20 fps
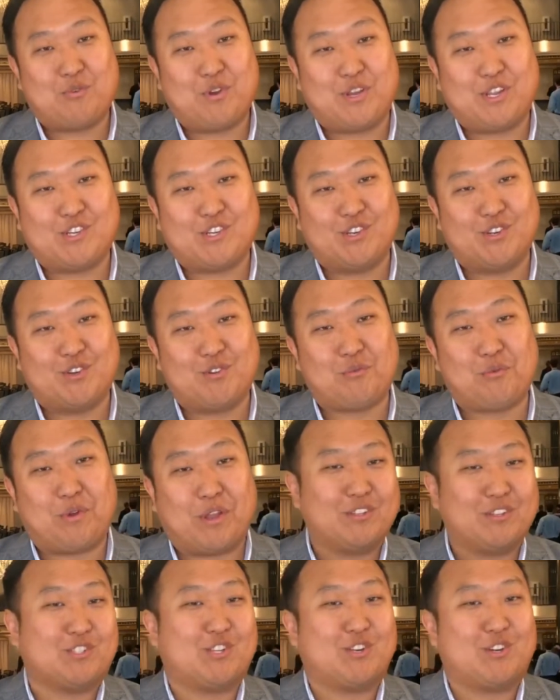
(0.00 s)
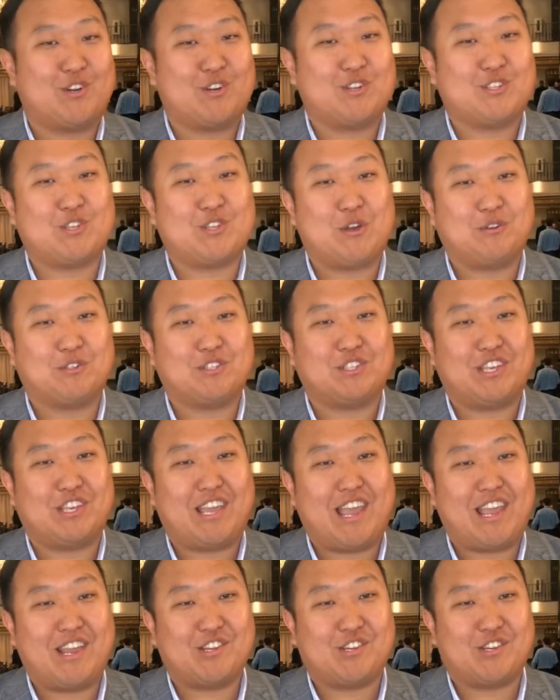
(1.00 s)
Regional Realtor
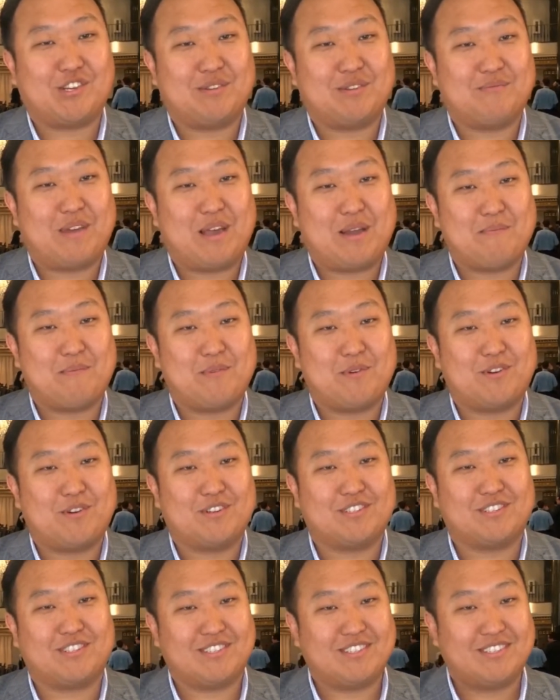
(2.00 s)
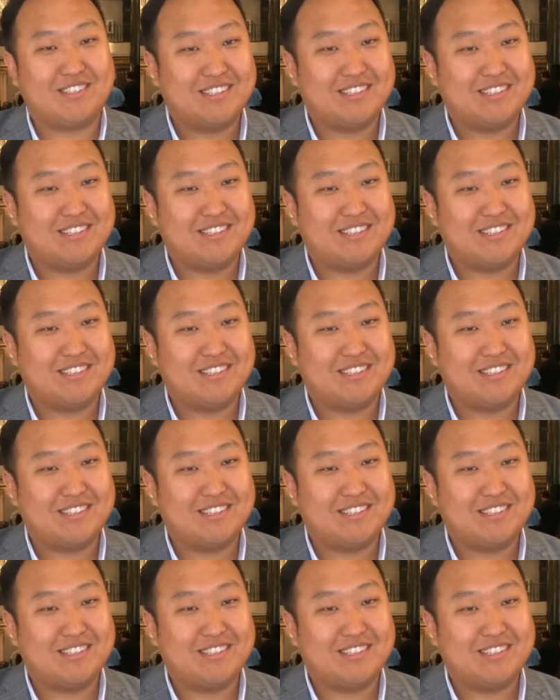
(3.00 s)
Association members,